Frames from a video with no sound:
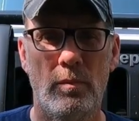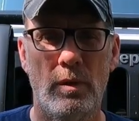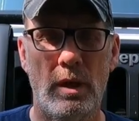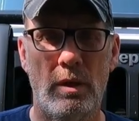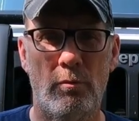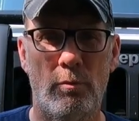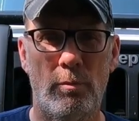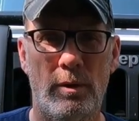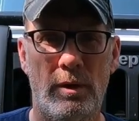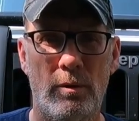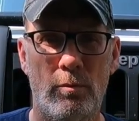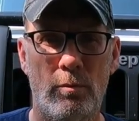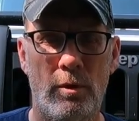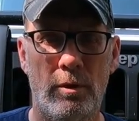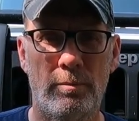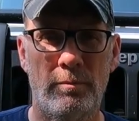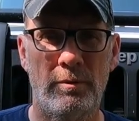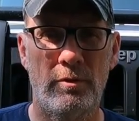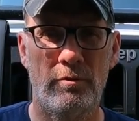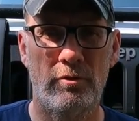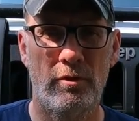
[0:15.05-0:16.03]
Hey everybody,
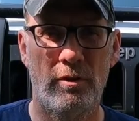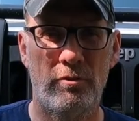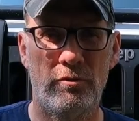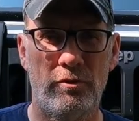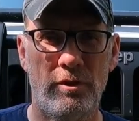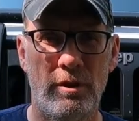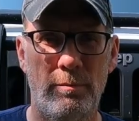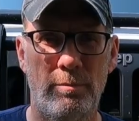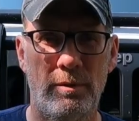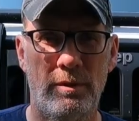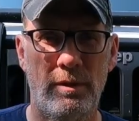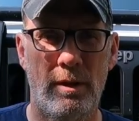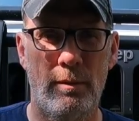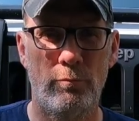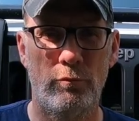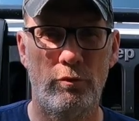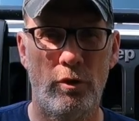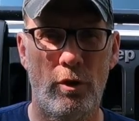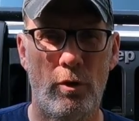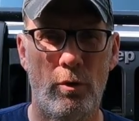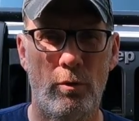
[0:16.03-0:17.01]
welcome to Just Jeep It.
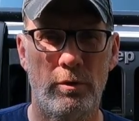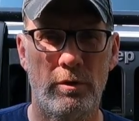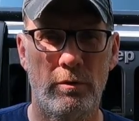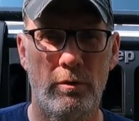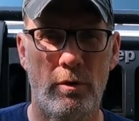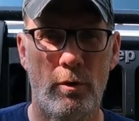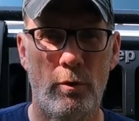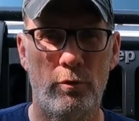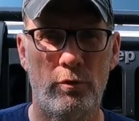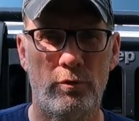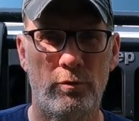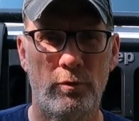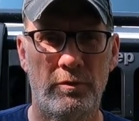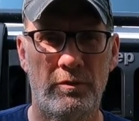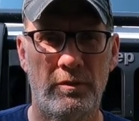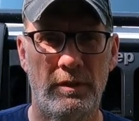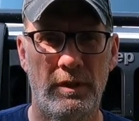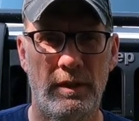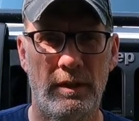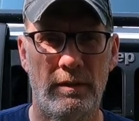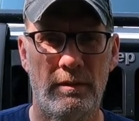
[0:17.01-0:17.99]
I'm Joe, your host for
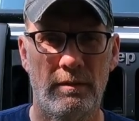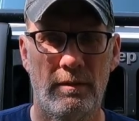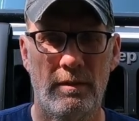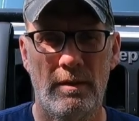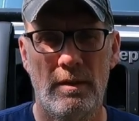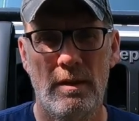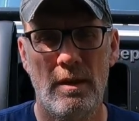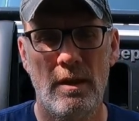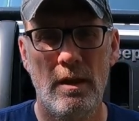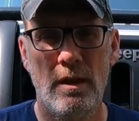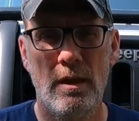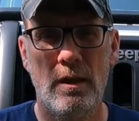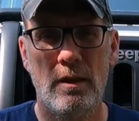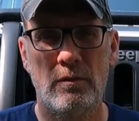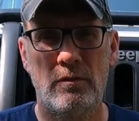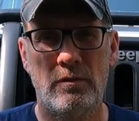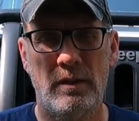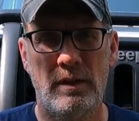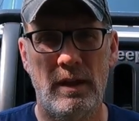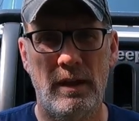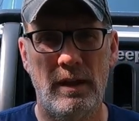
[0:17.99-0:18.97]
today.
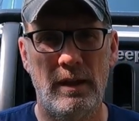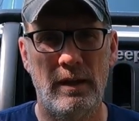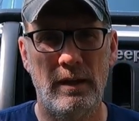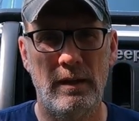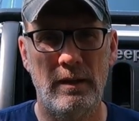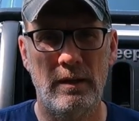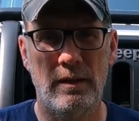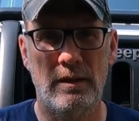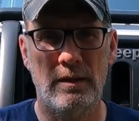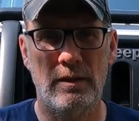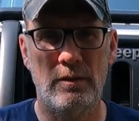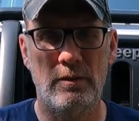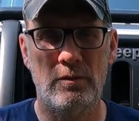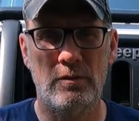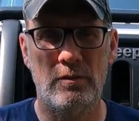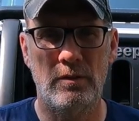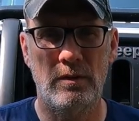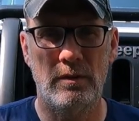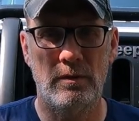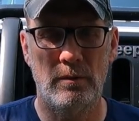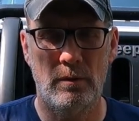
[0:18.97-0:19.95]
Today
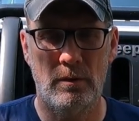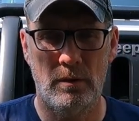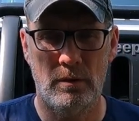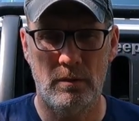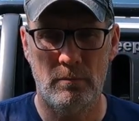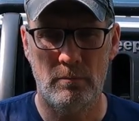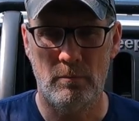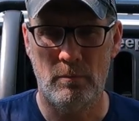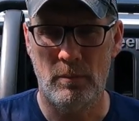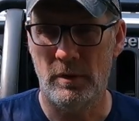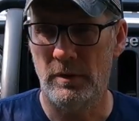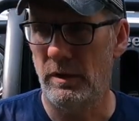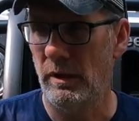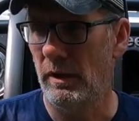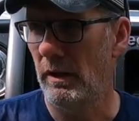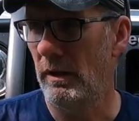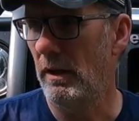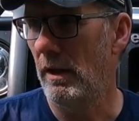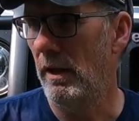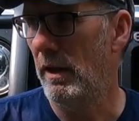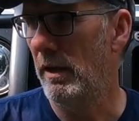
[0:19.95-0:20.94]
is
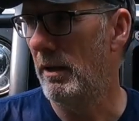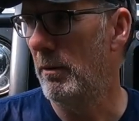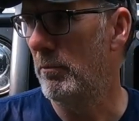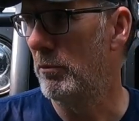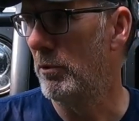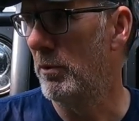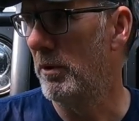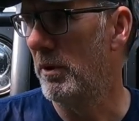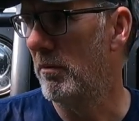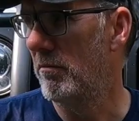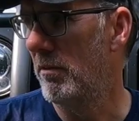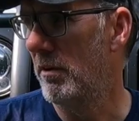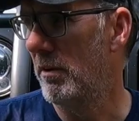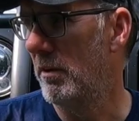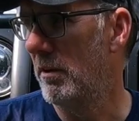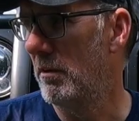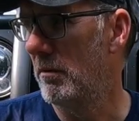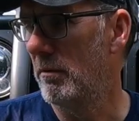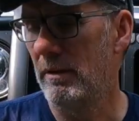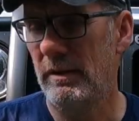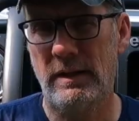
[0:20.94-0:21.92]
Monday and I'm doing a
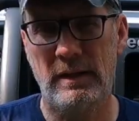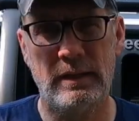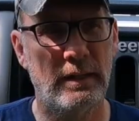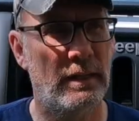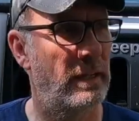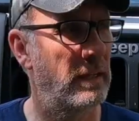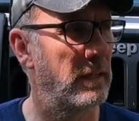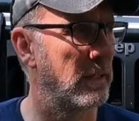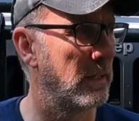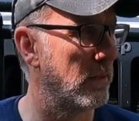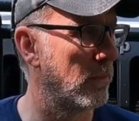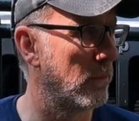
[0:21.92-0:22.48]
video and I can't